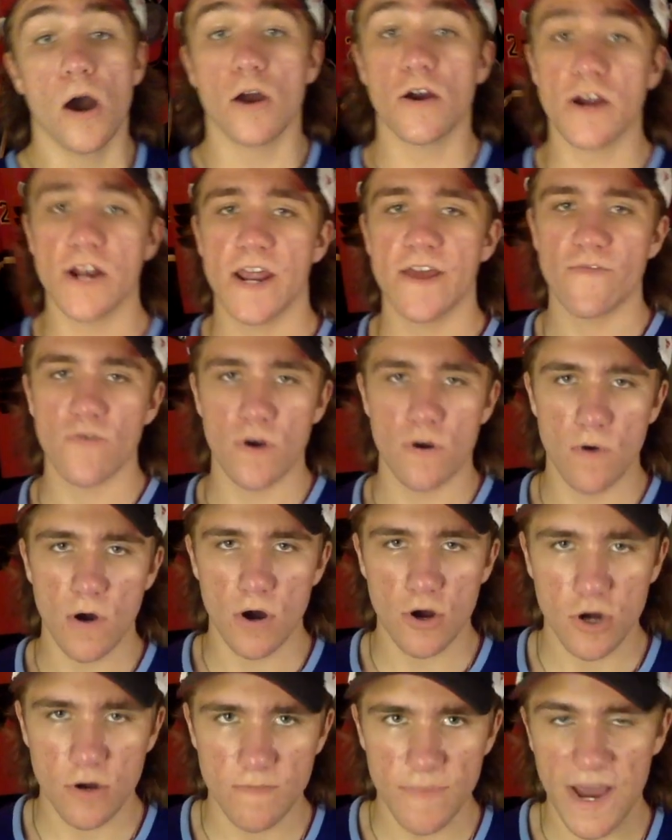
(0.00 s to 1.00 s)
All right, everyone,
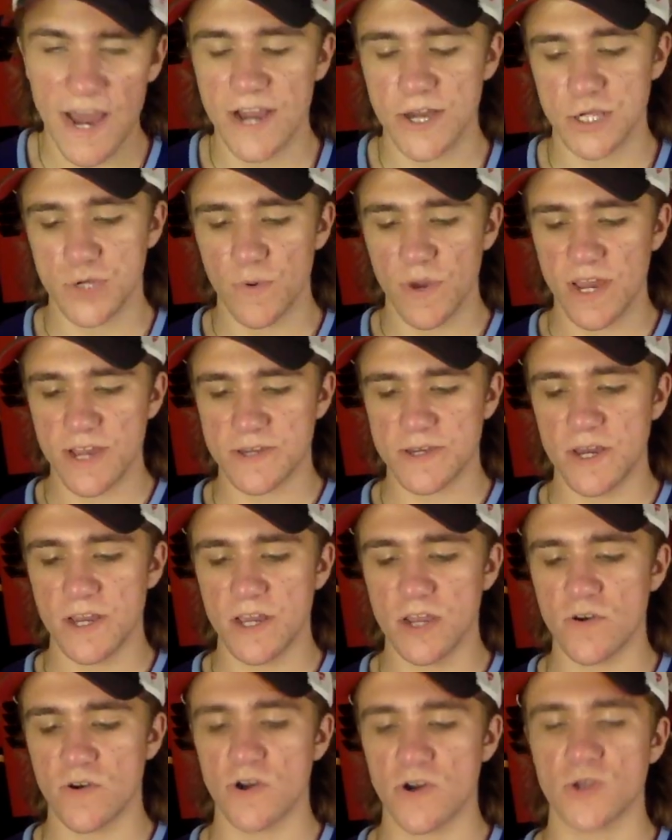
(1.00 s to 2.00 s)
welcome back. So we
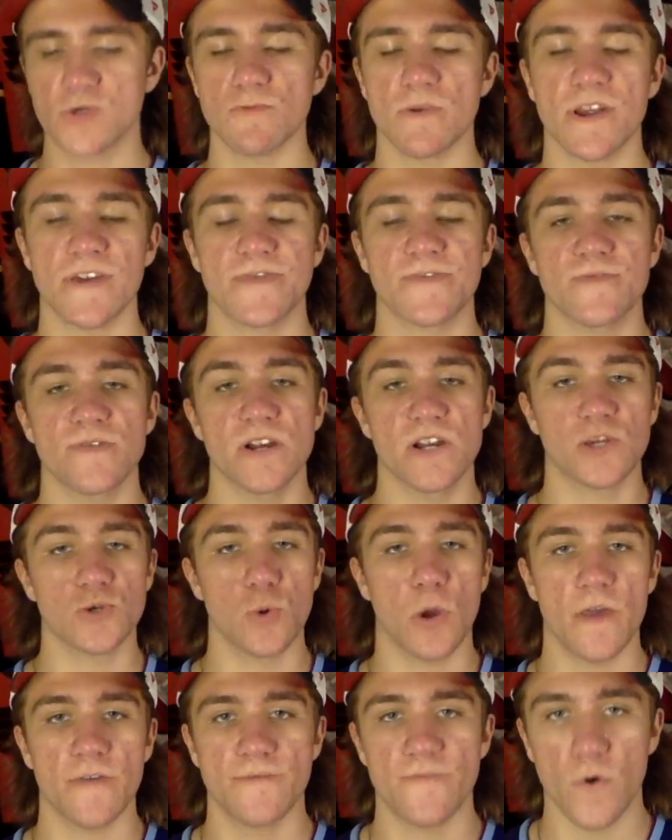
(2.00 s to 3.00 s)
continue our
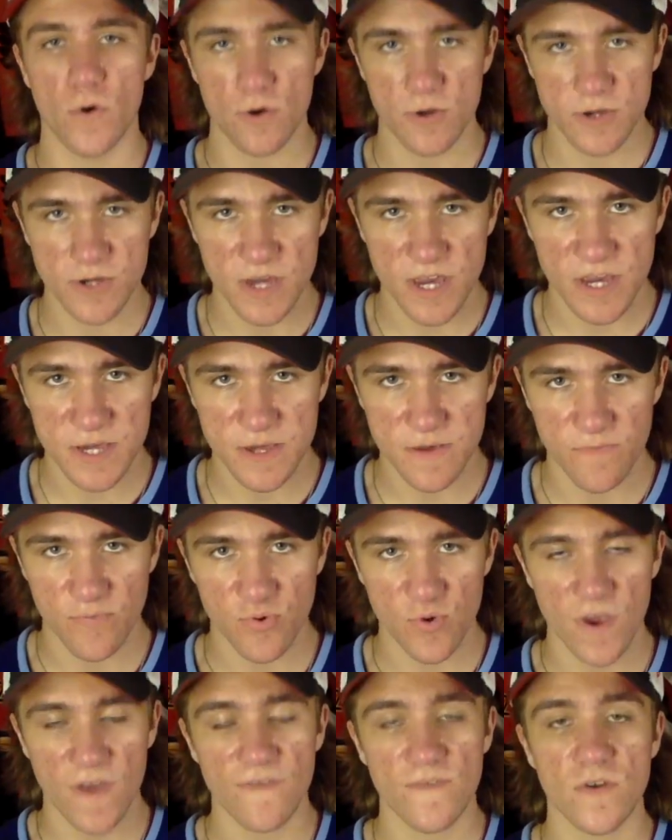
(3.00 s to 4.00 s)
23-24 season
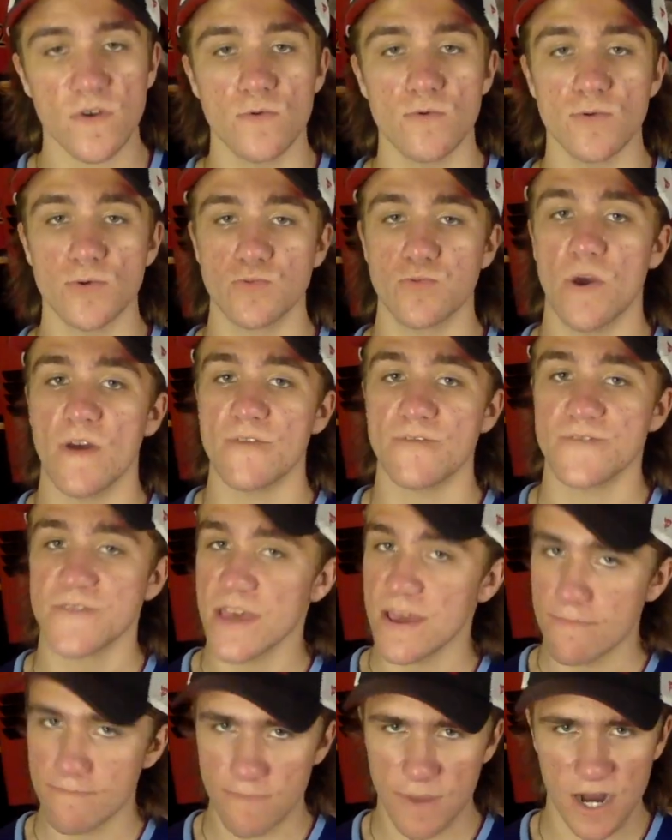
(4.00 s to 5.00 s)
previews with
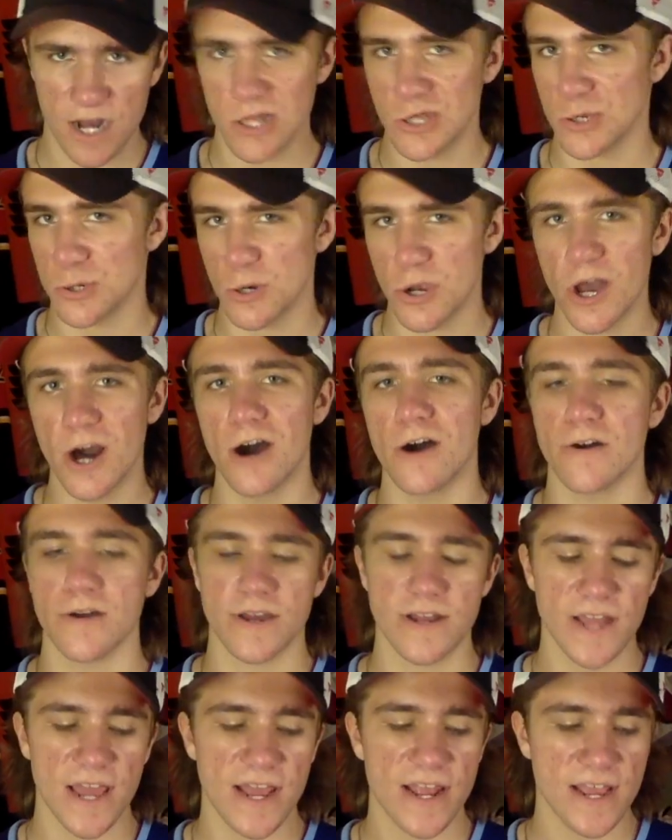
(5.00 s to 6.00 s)
the Montreal
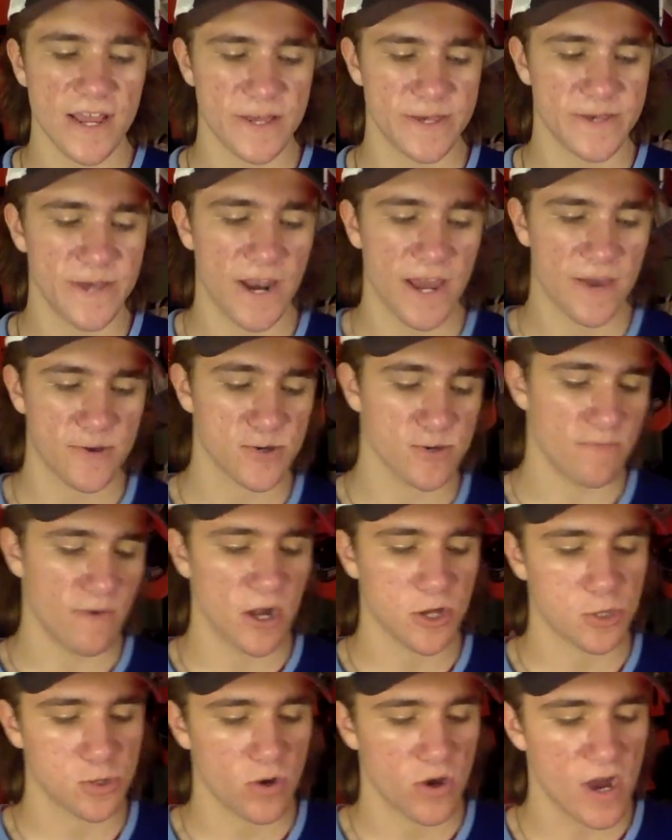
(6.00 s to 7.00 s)
Canadiens today. So
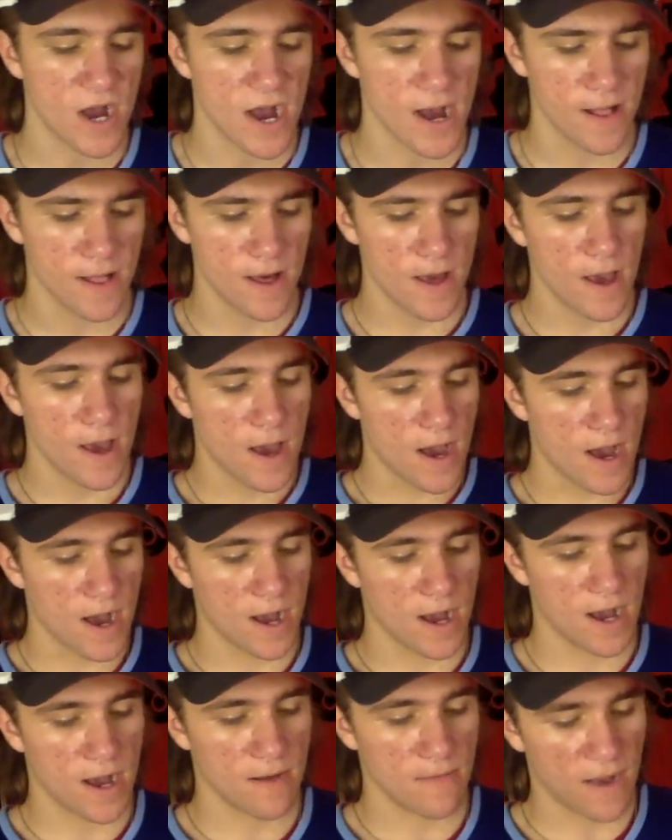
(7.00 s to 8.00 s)
Montreal,
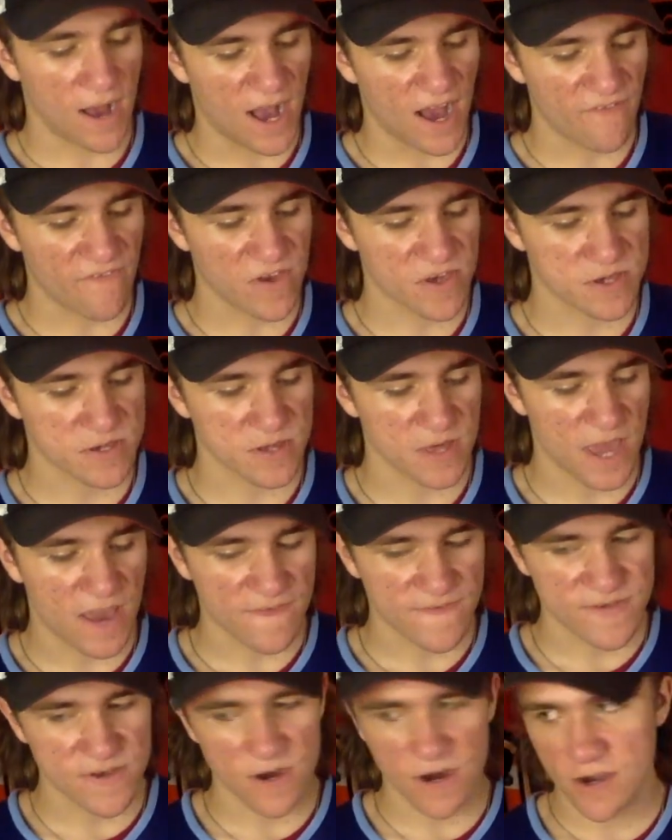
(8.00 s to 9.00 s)
obviously
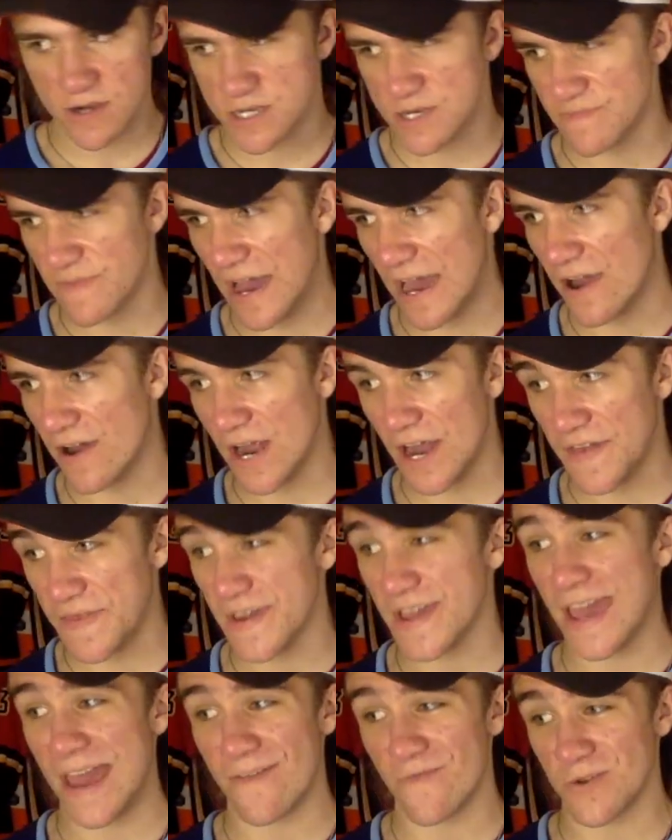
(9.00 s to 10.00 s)
I've talked about, I
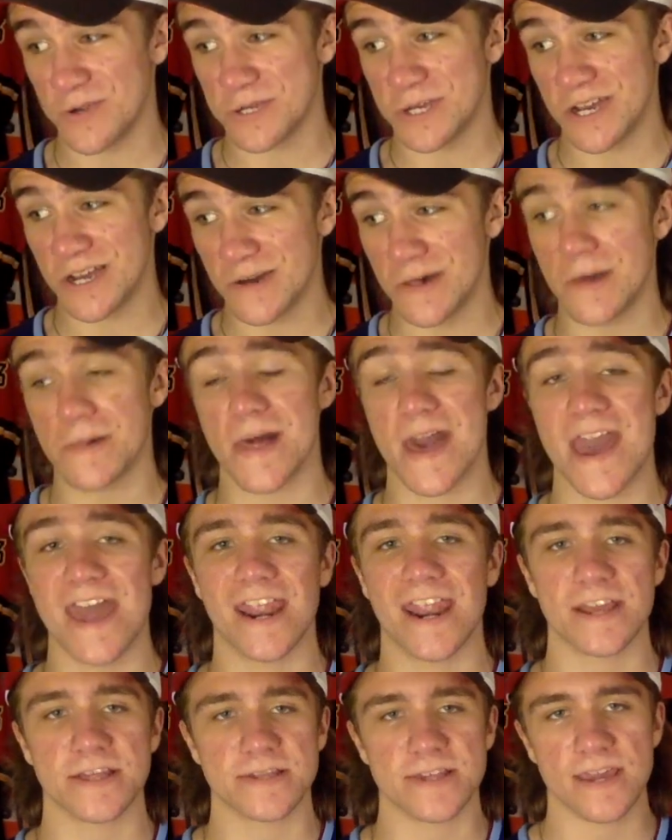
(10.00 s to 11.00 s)
think, every single
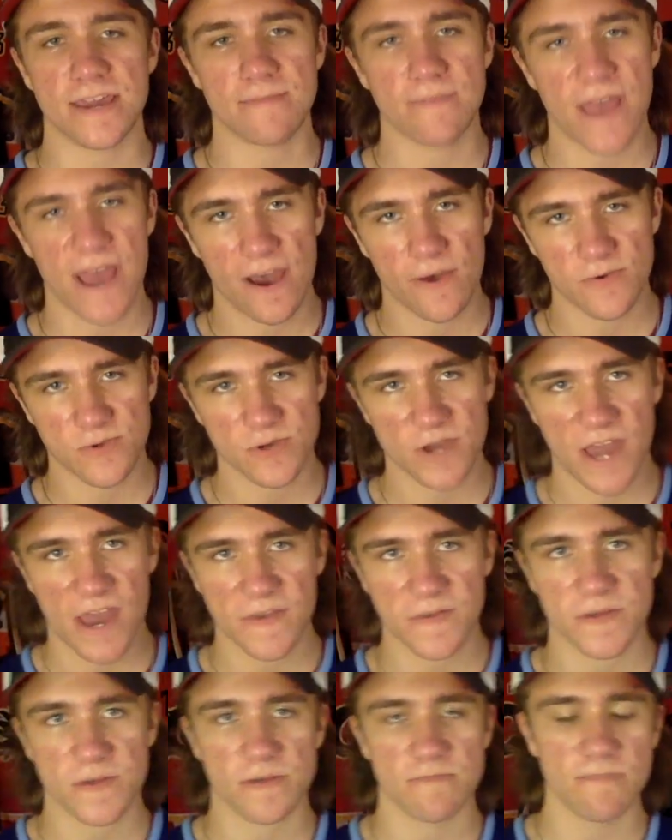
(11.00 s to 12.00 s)
Atlantic team now. So
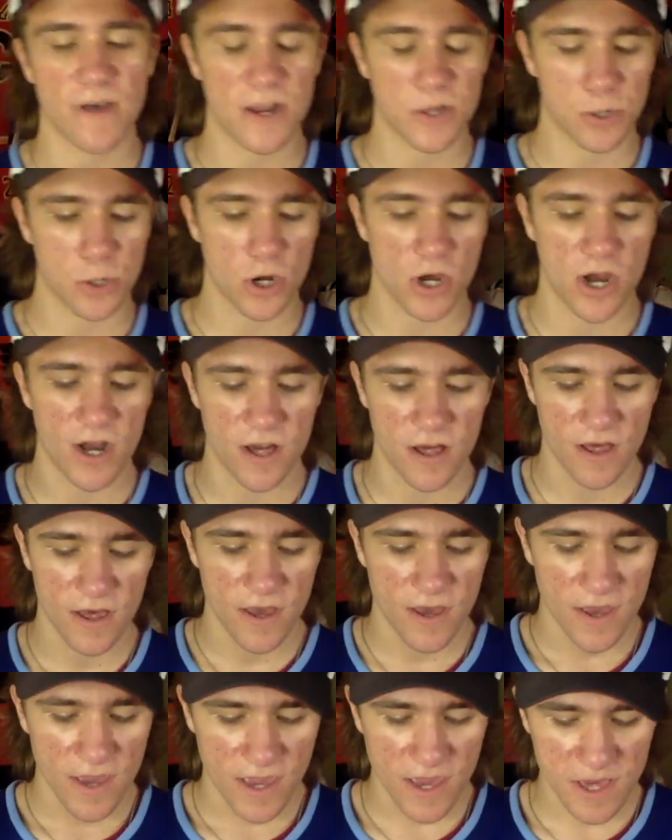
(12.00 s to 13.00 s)
yes, this Montreal
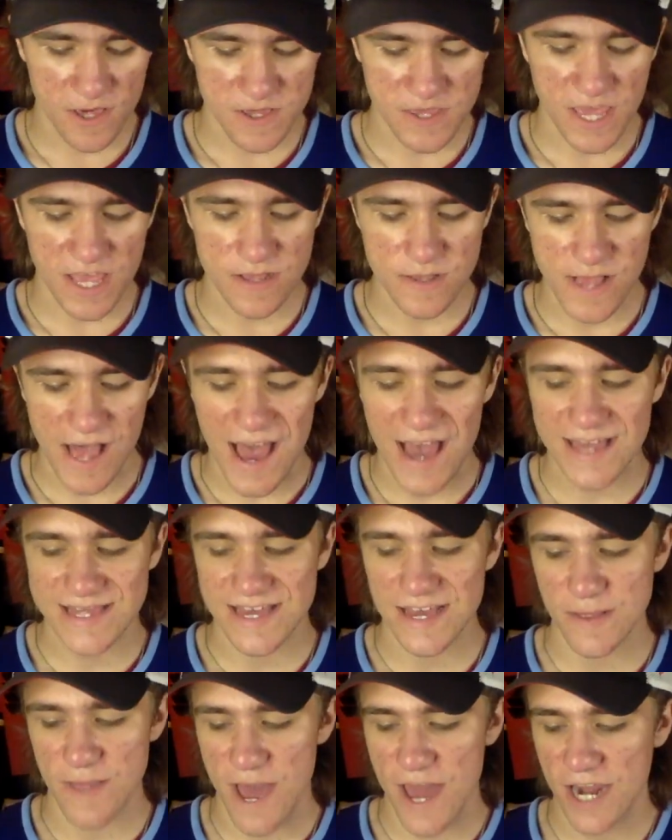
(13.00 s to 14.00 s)
is the last
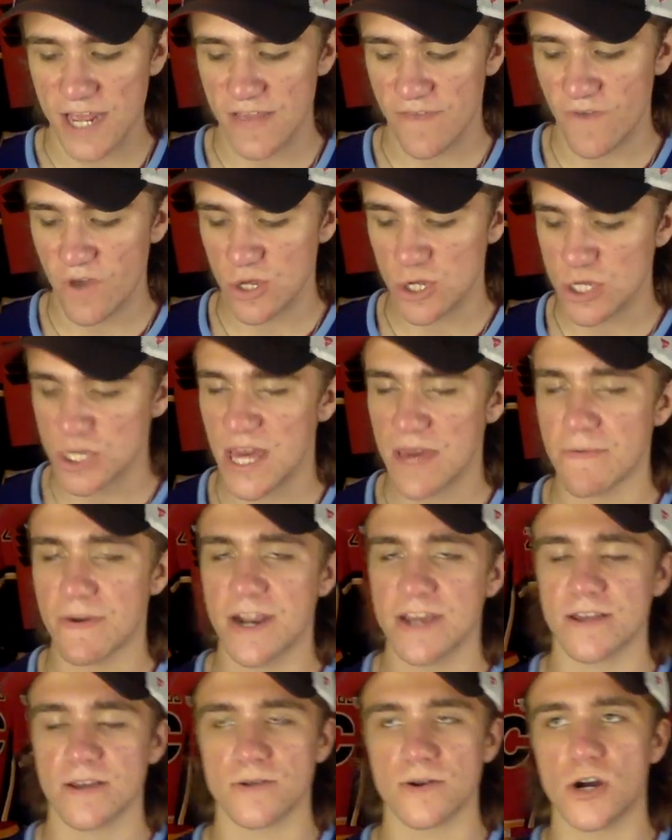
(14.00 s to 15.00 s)
Atlantic Division team I
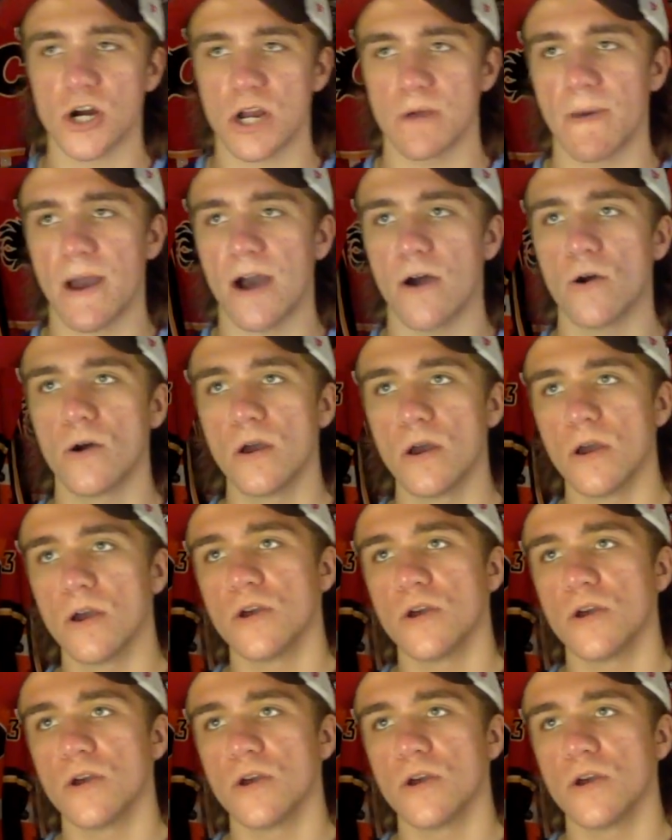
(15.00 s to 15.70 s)
need to talk about.